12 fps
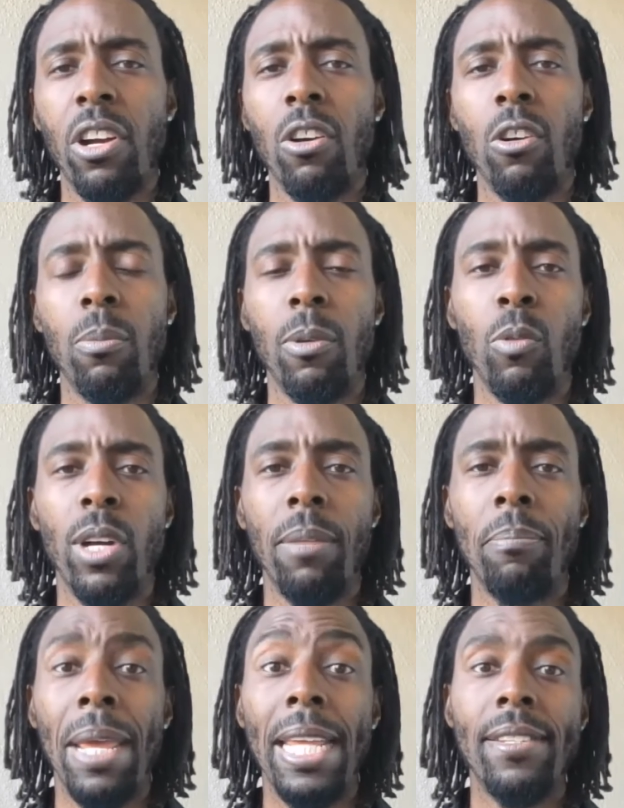of your home or
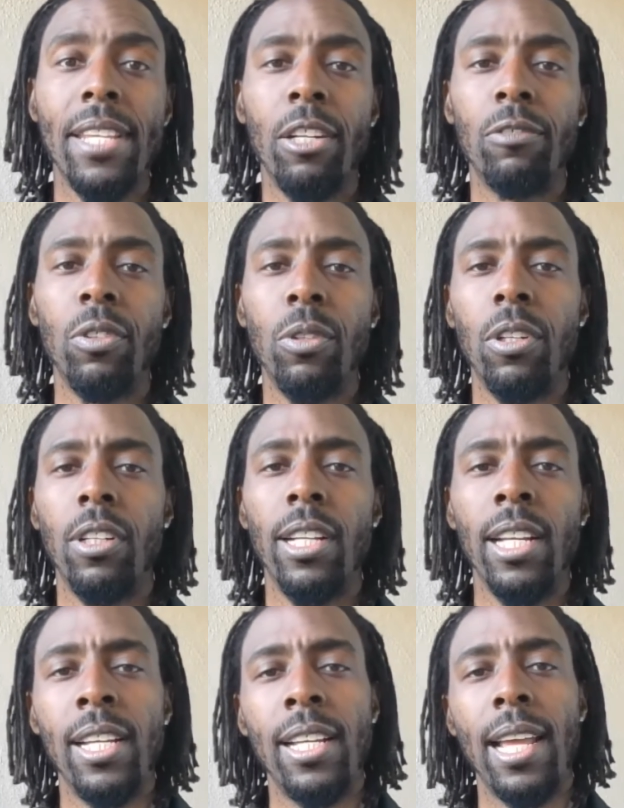what it may sell
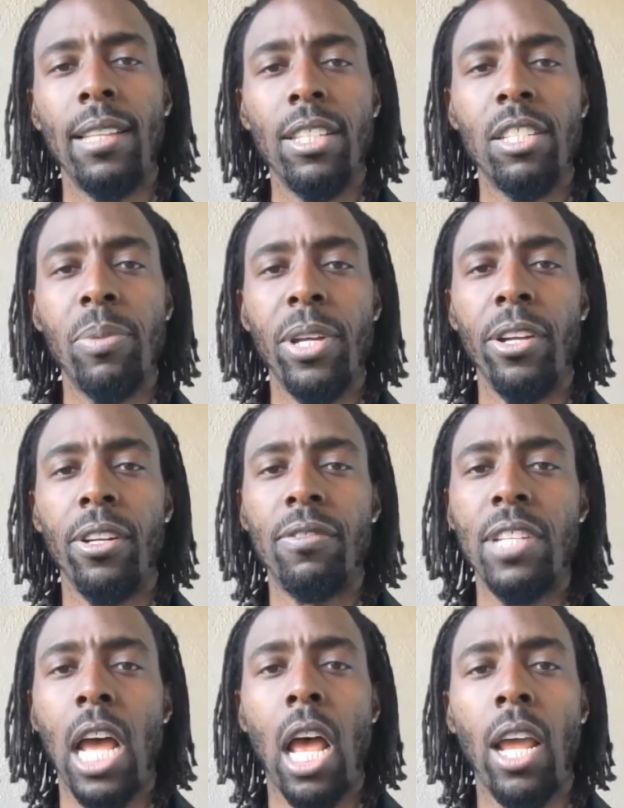for at this
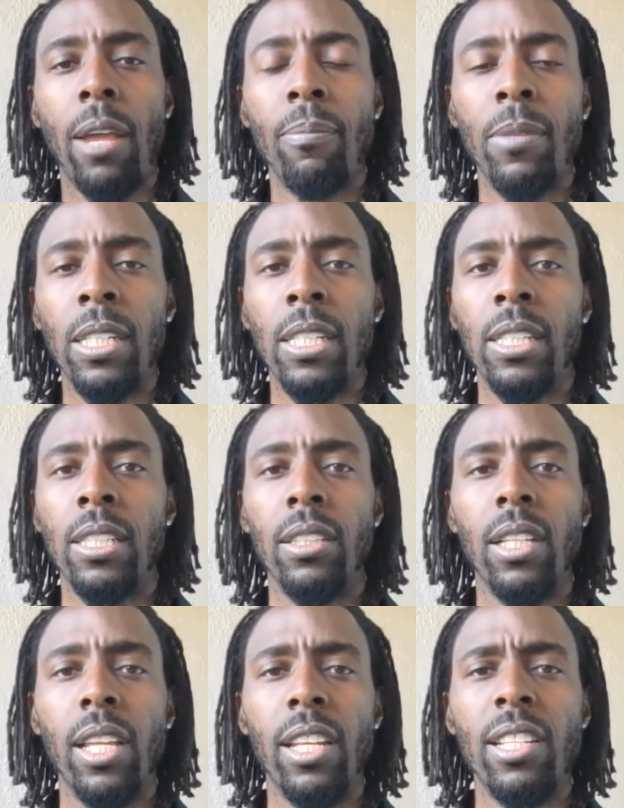period of time,
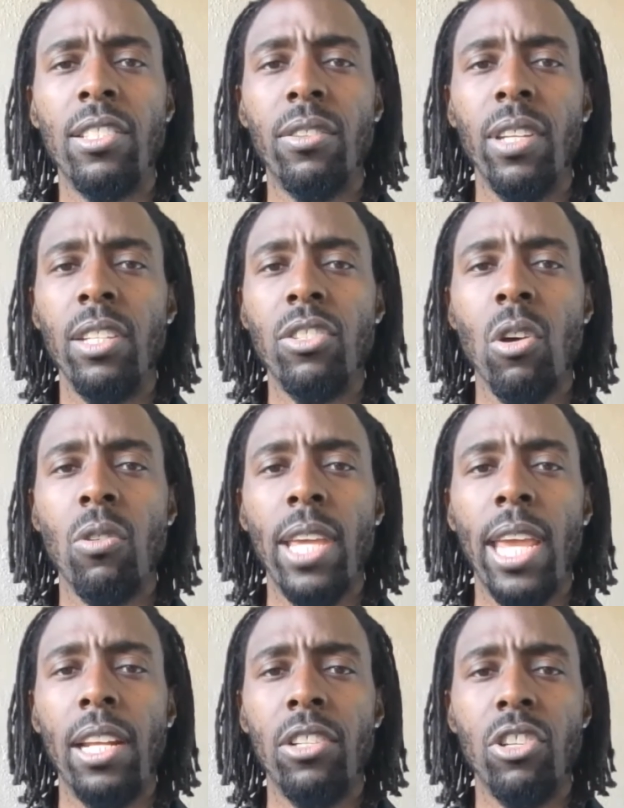and it's
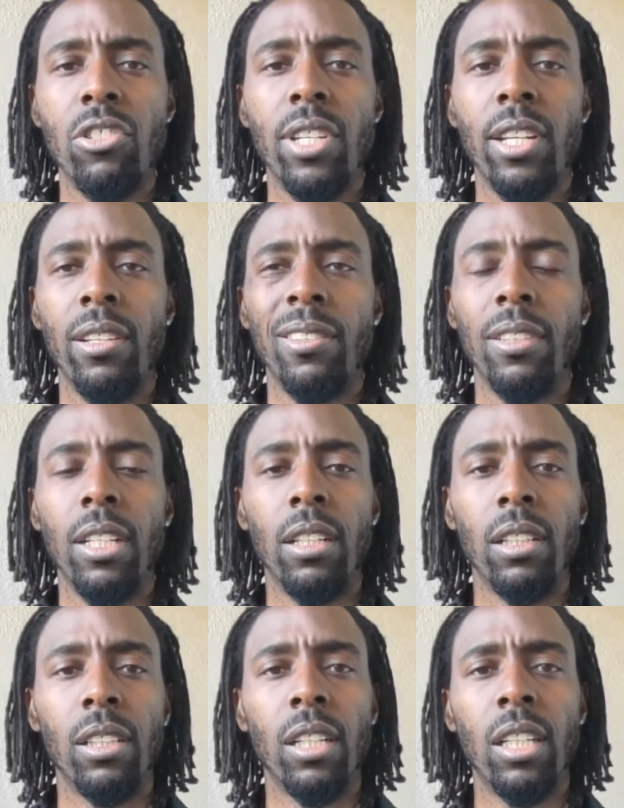okay to just get
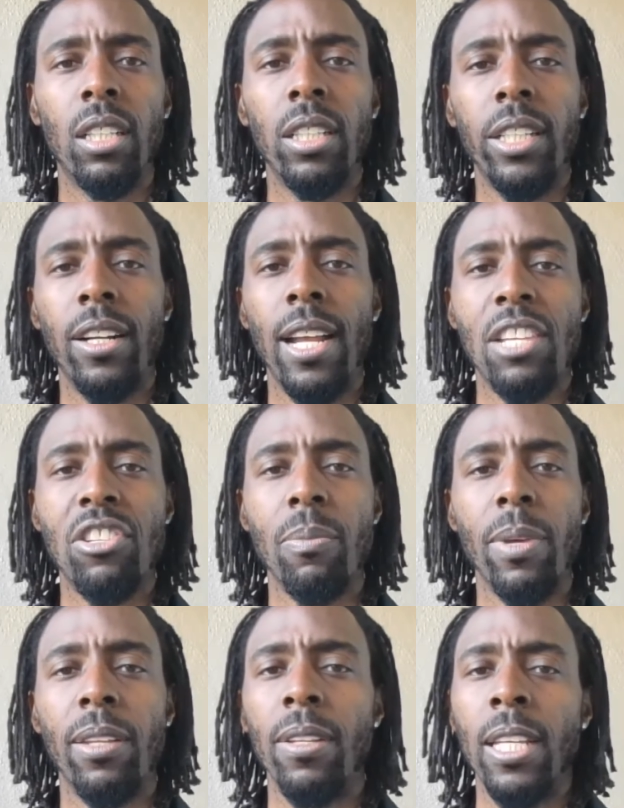a clear
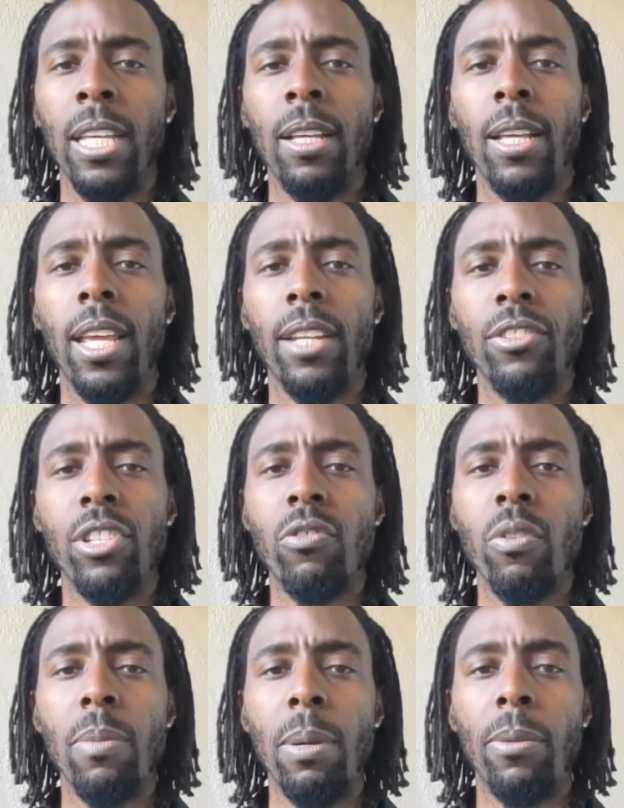estimate. And
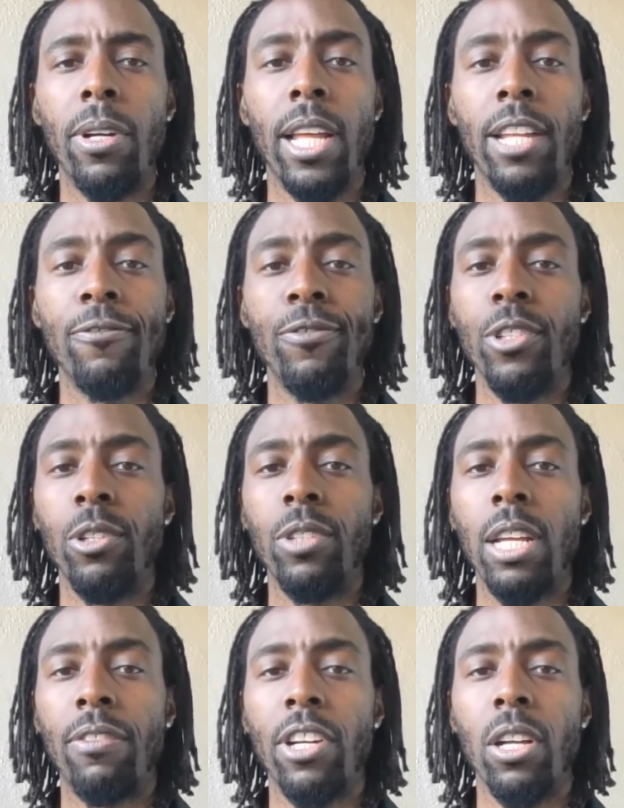just remember that
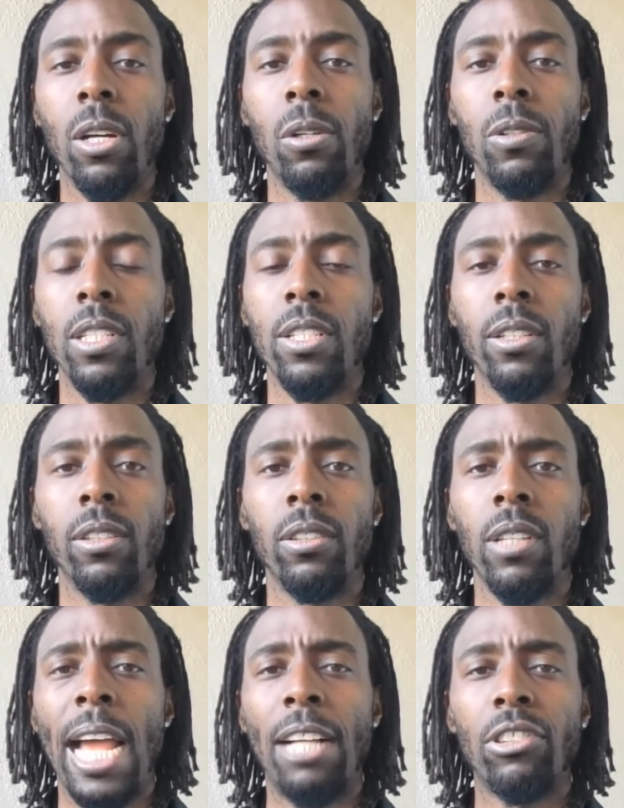you'll never know
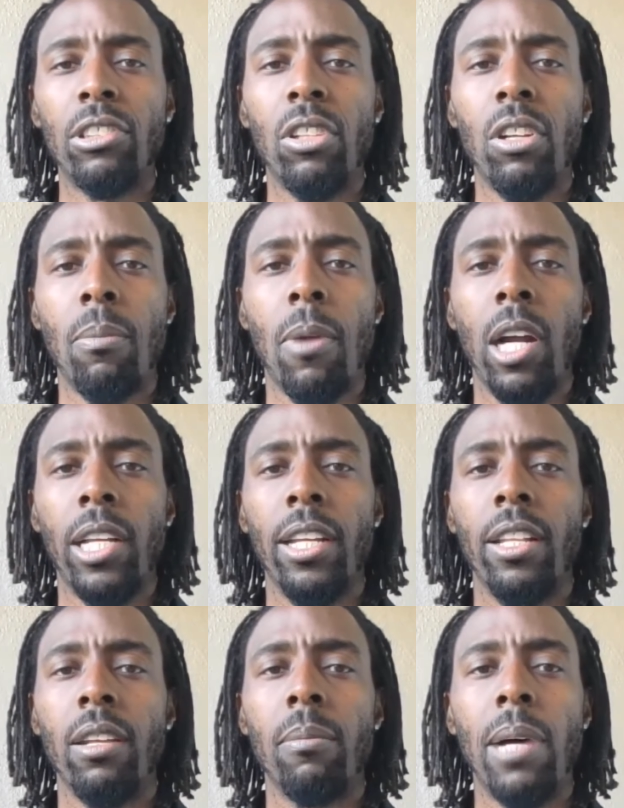until the house is on the
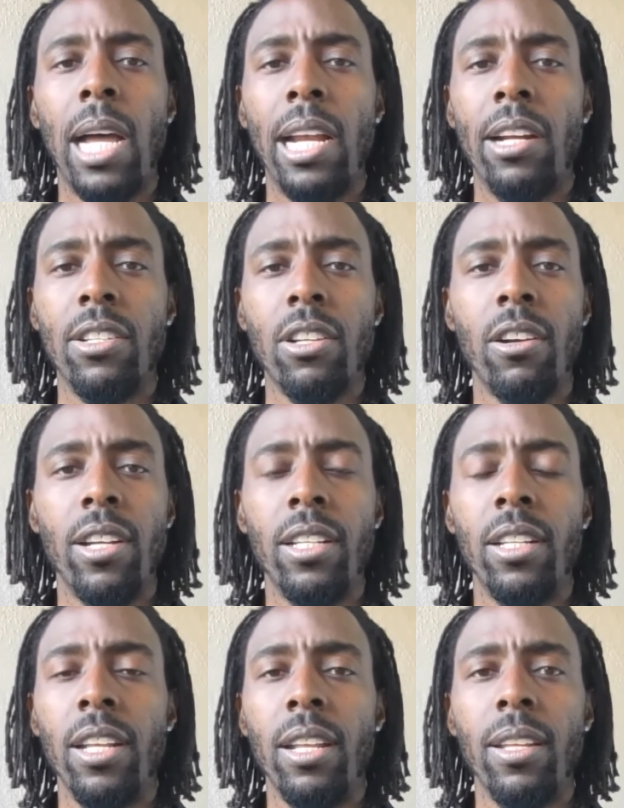market and the buyers are
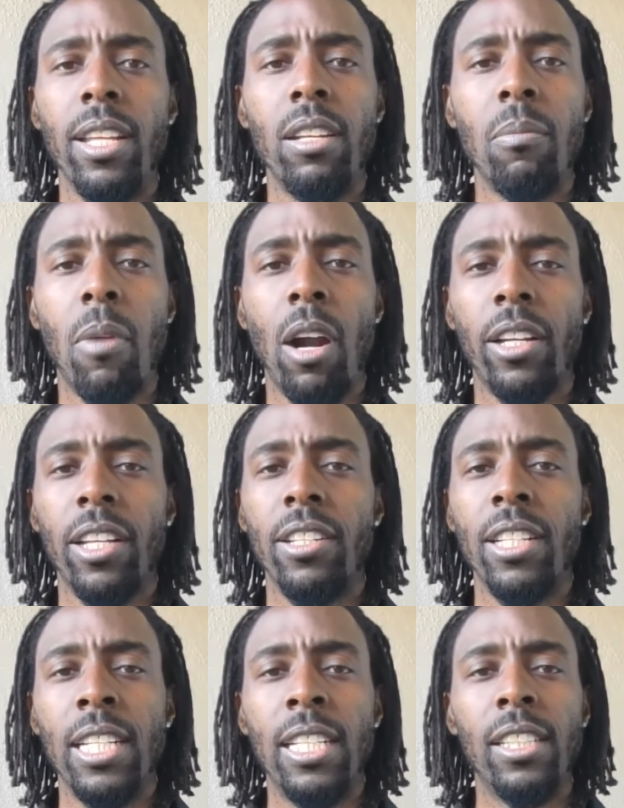in the
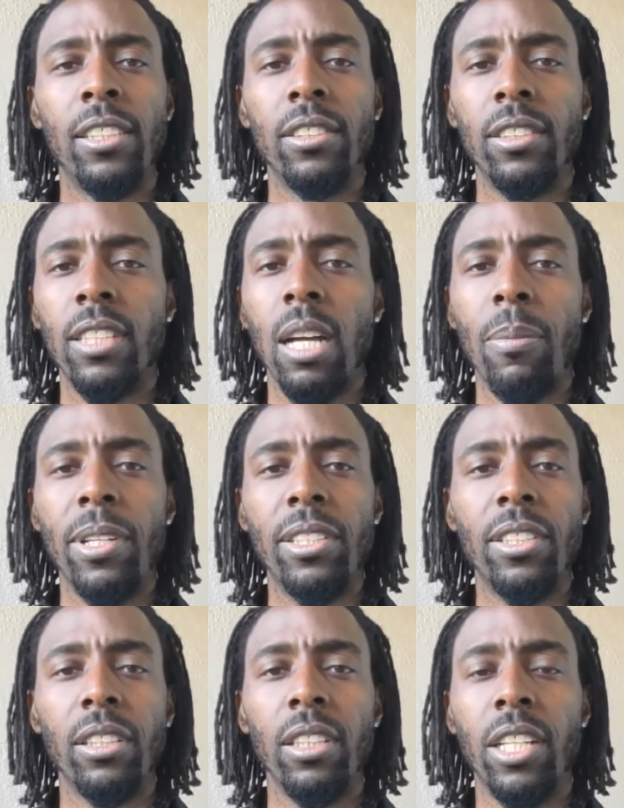market
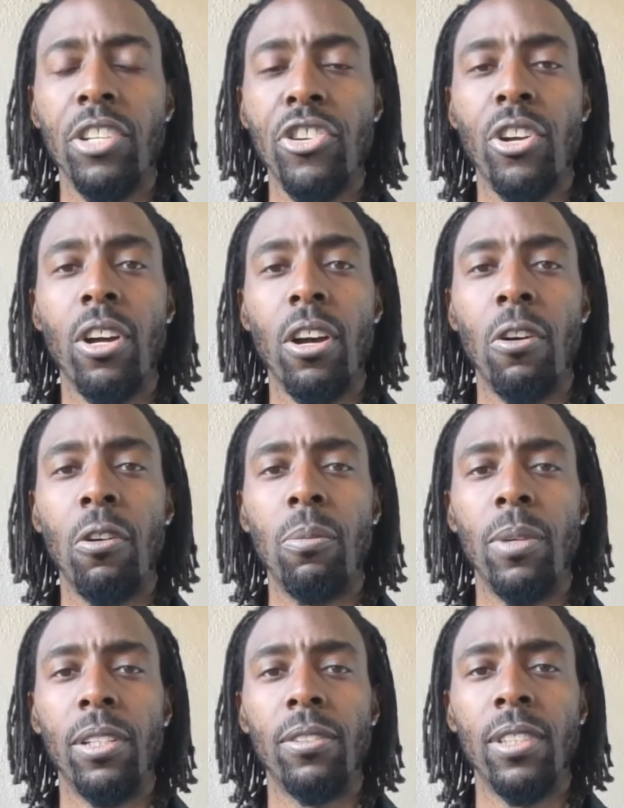coming to look at your
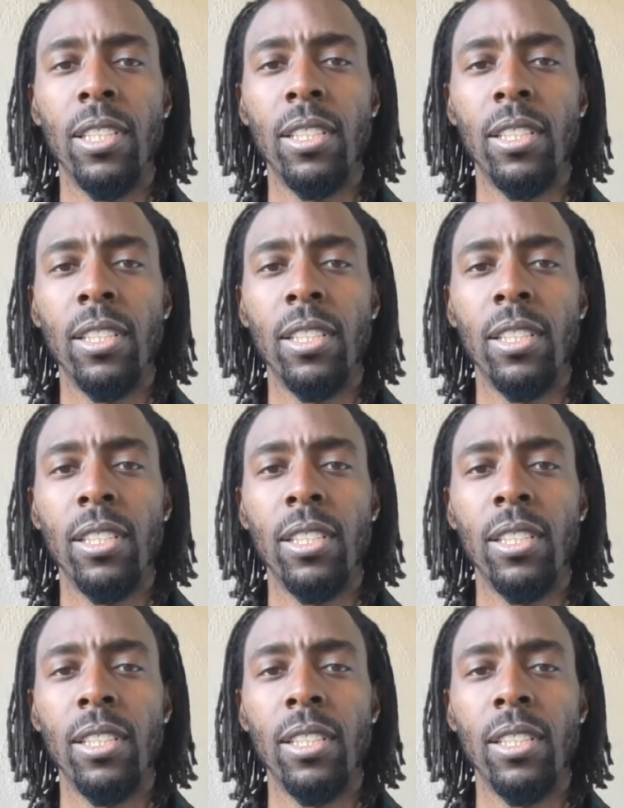home,